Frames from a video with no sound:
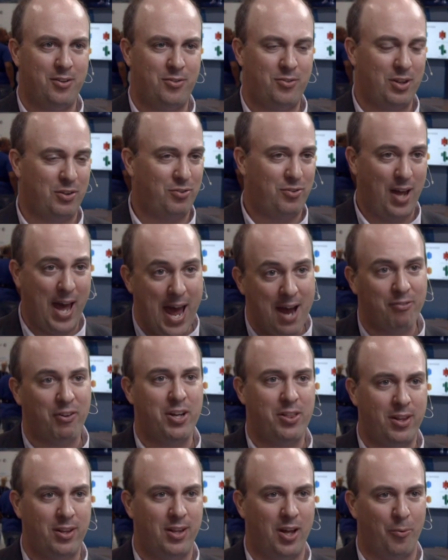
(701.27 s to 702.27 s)
just
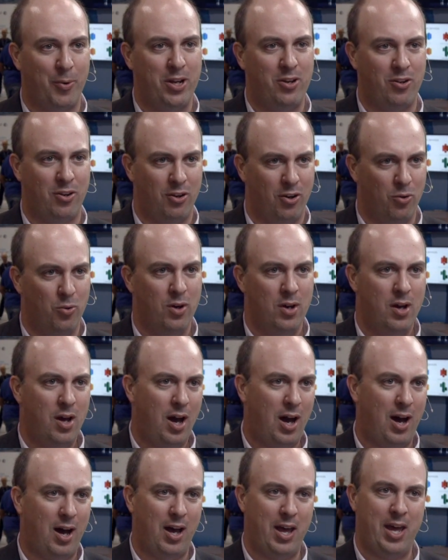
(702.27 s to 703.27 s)
everything that we do,
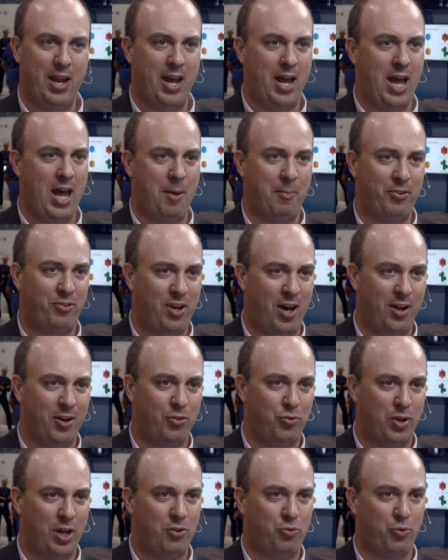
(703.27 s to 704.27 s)
and Amazon
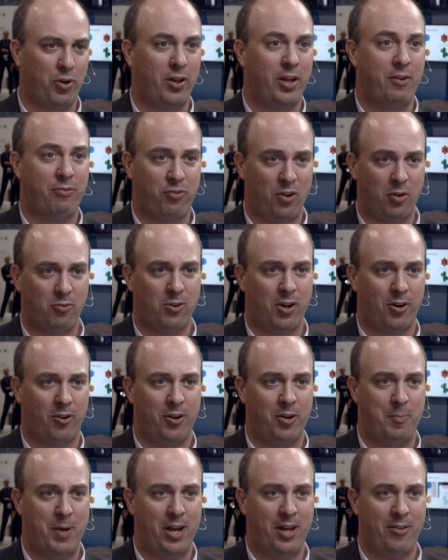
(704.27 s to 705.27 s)
is really a front runner
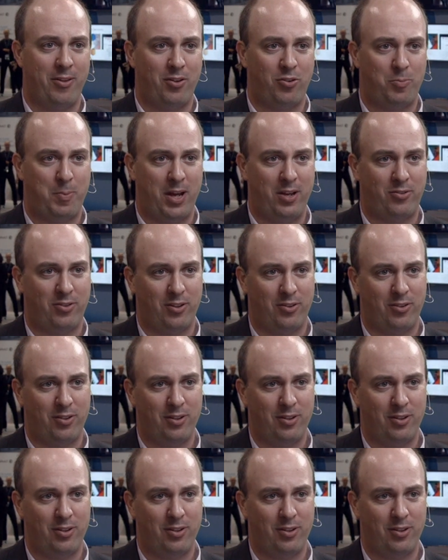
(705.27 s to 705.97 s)
in many of these spaces.